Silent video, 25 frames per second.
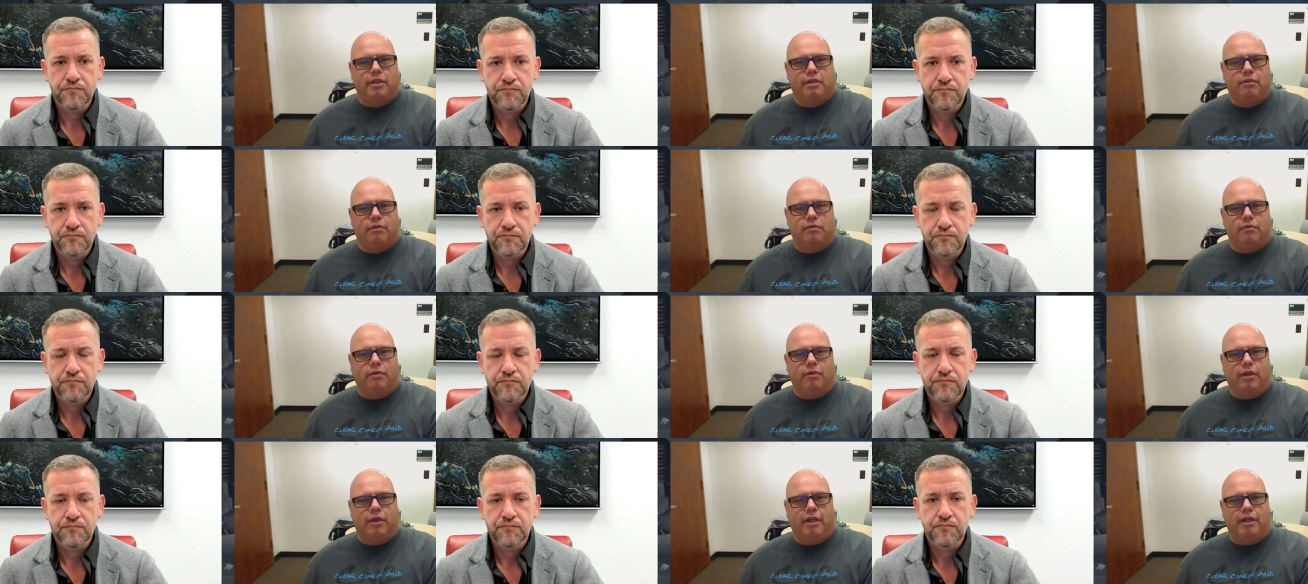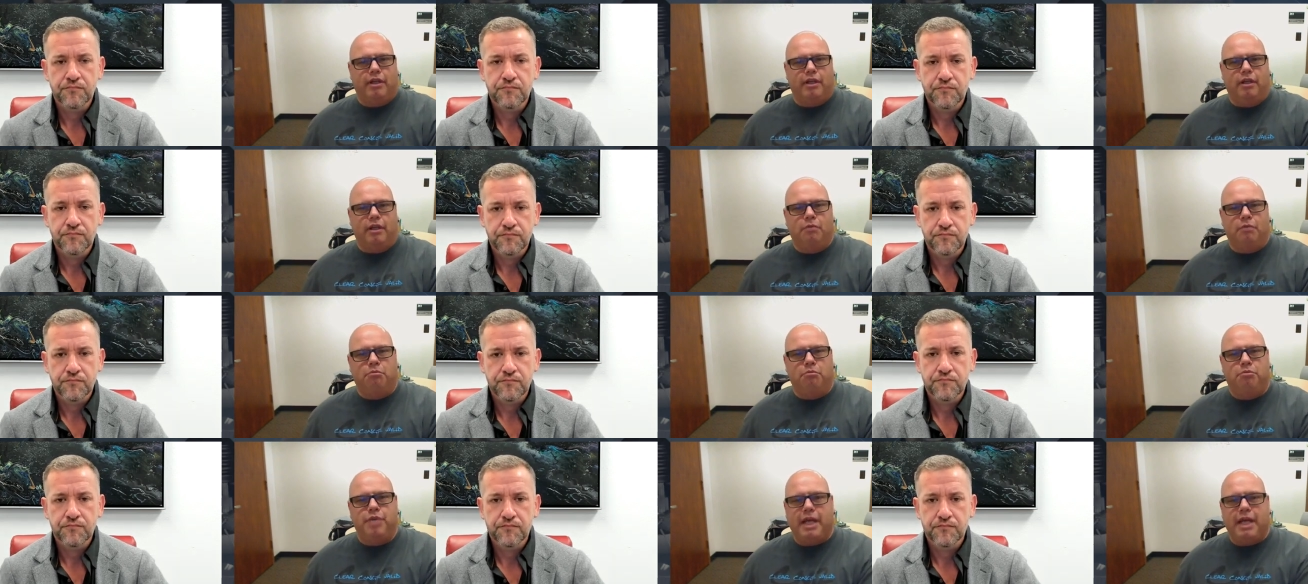Speaker 1: right a
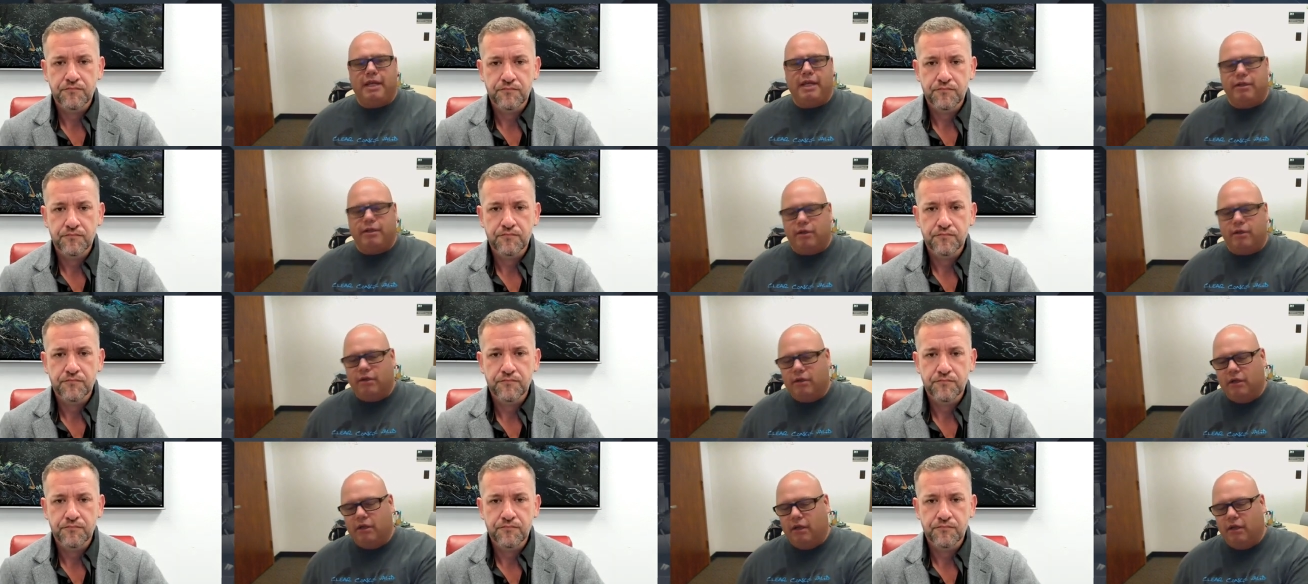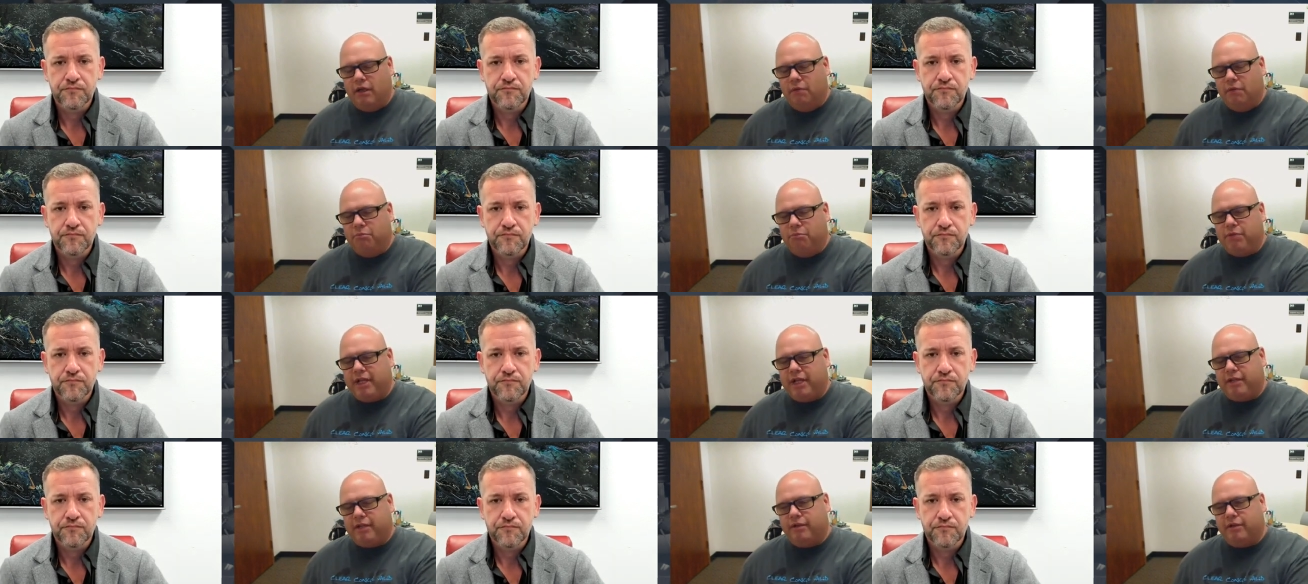better a
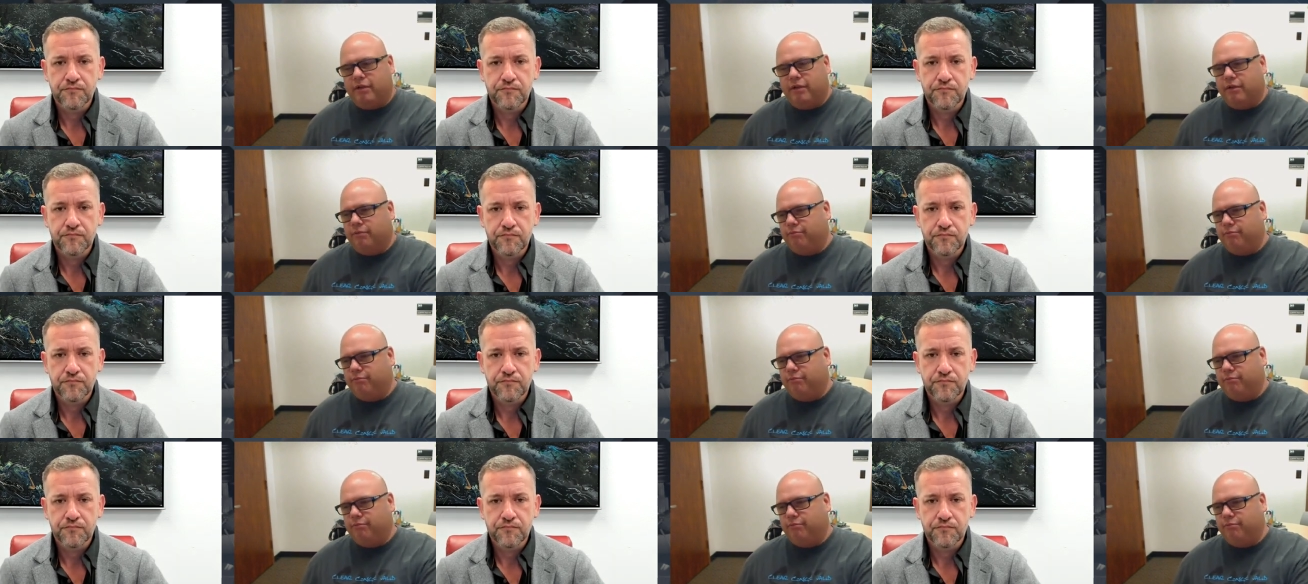better